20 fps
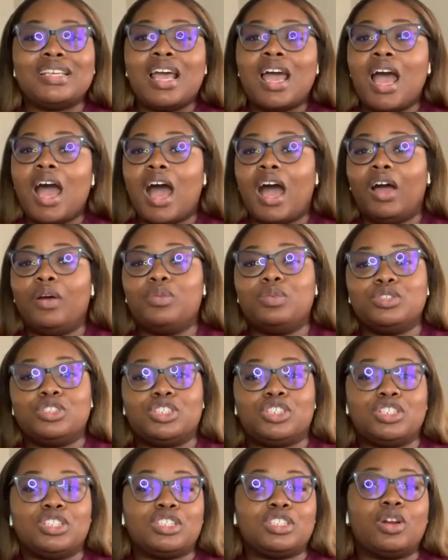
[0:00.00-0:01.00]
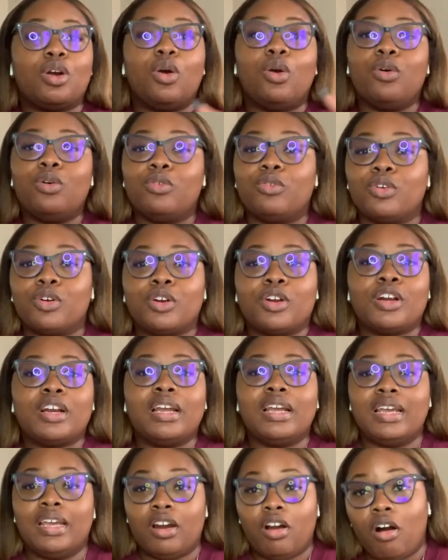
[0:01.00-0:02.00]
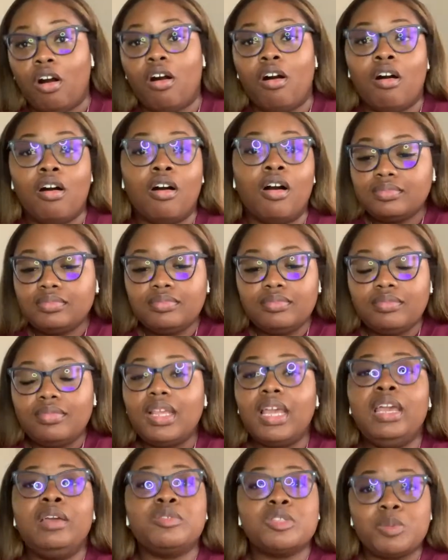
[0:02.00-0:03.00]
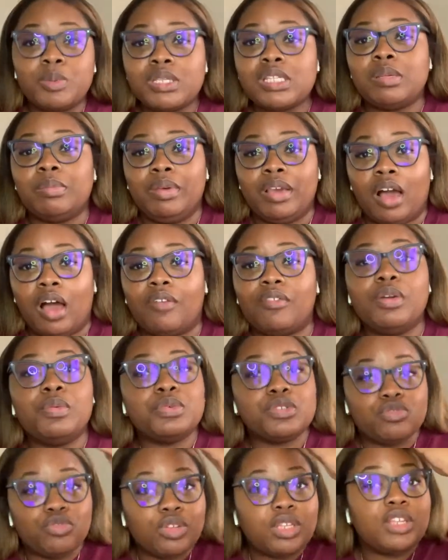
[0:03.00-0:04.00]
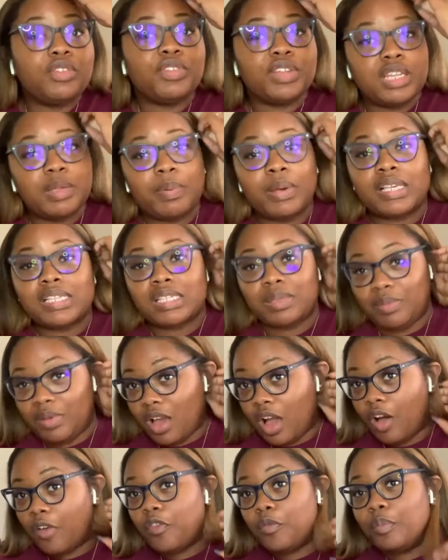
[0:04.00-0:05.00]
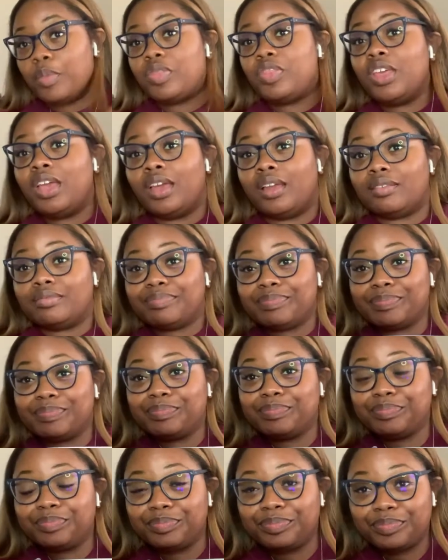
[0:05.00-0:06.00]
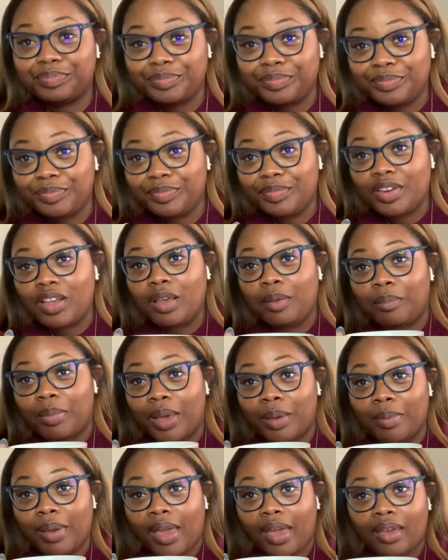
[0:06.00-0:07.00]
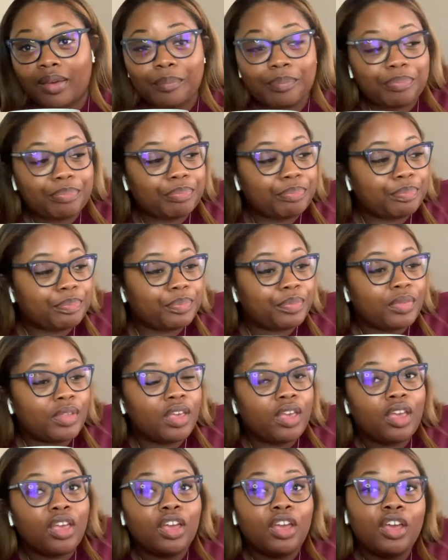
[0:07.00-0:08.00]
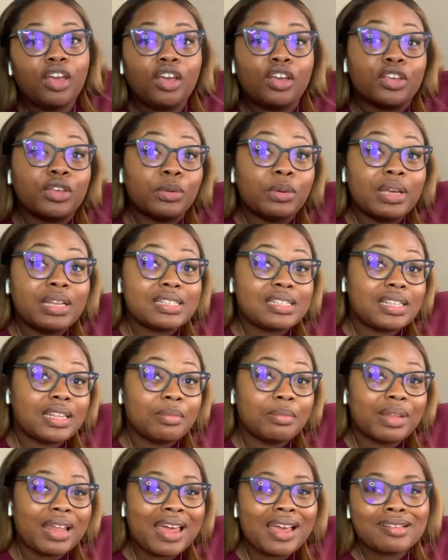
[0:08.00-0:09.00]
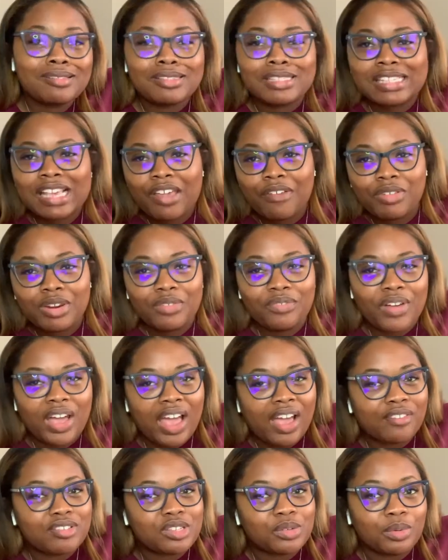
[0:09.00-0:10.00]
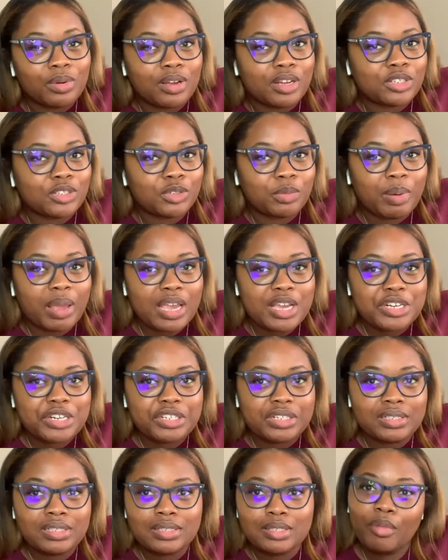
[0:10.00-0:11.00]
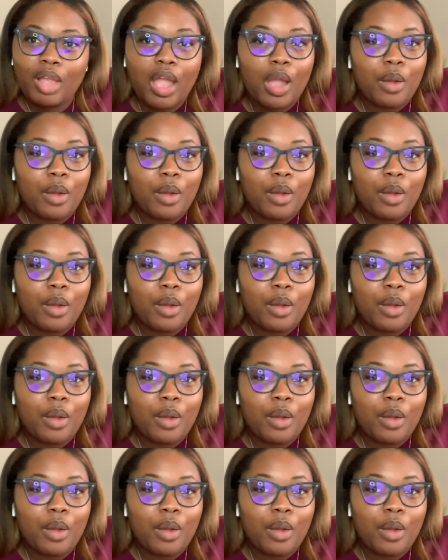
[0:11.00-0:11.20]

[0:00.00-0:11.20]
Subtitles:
I was just over it all. It was pissing me off. It was really, really pissing me off. But then, baby, you get to them last 75 to 100 pages, it was